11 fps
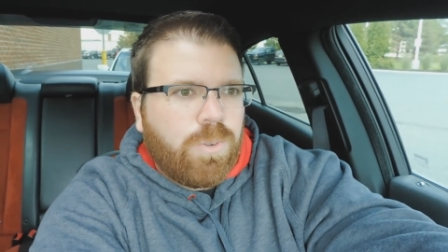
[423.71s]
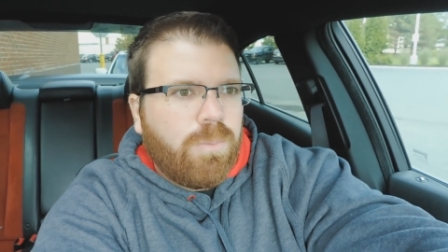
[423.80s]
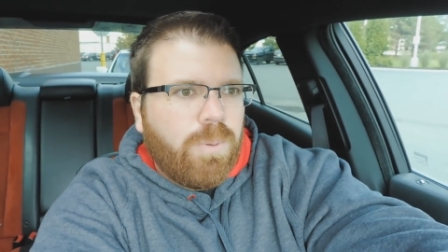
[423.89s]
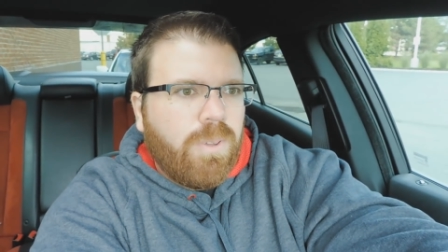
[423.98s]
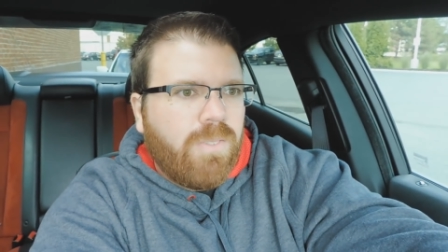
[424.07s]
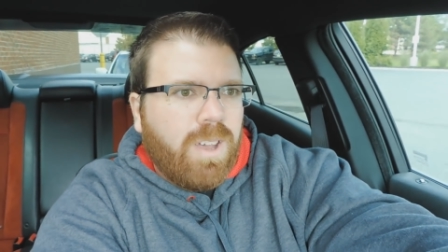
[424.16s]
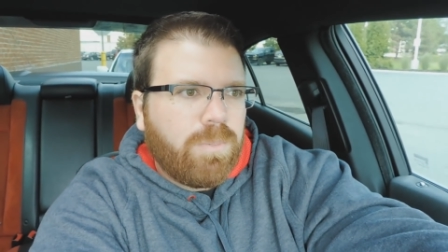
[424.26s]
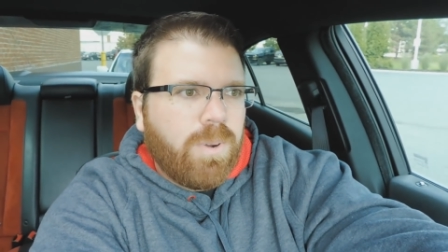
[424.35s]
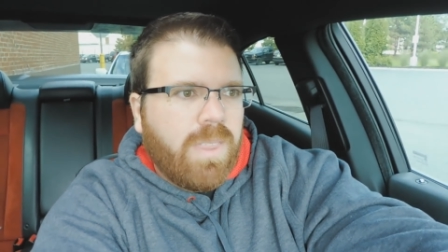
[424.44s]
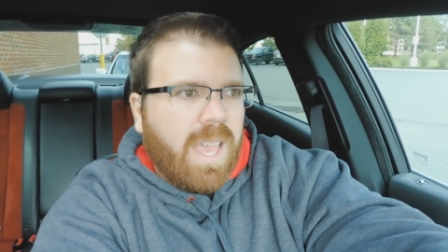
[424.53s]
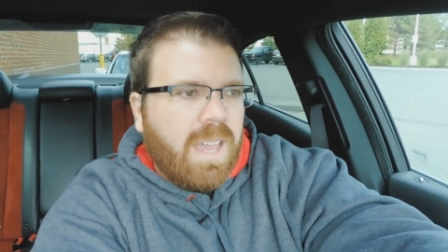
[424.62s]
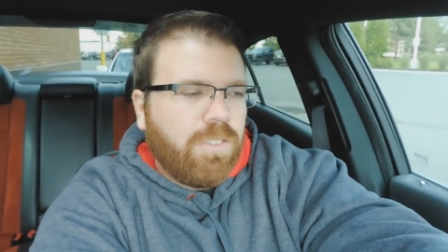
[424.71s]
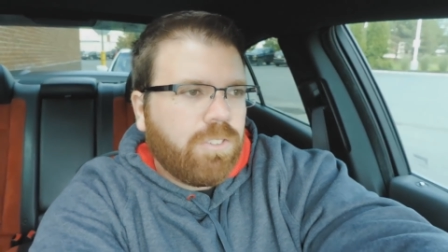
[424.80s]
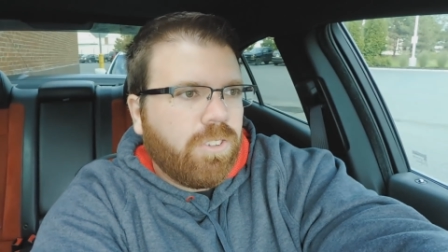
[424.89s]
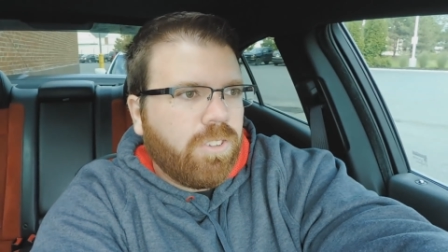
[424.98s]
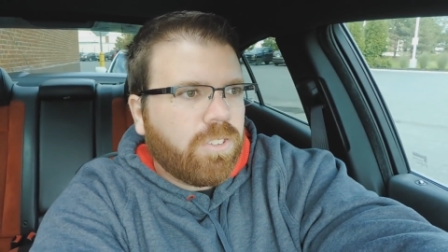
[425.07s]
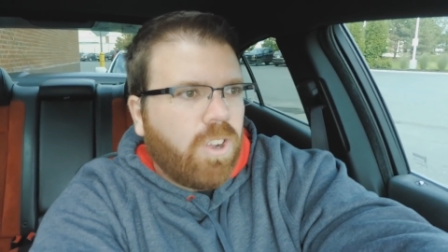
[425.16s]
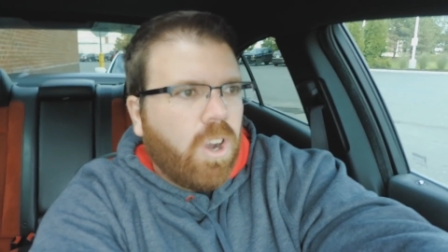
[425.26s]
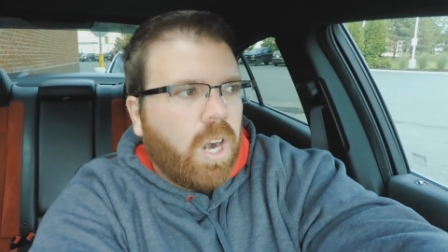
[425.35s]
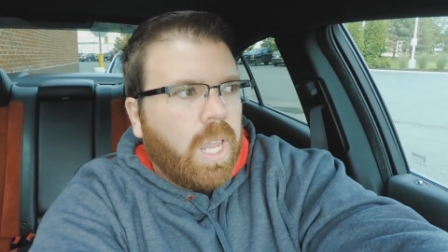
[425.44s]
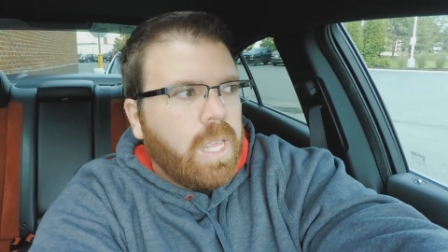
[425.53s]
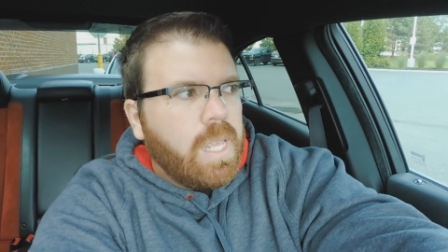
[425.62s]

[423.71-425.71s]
12.5 is probably the average for this car.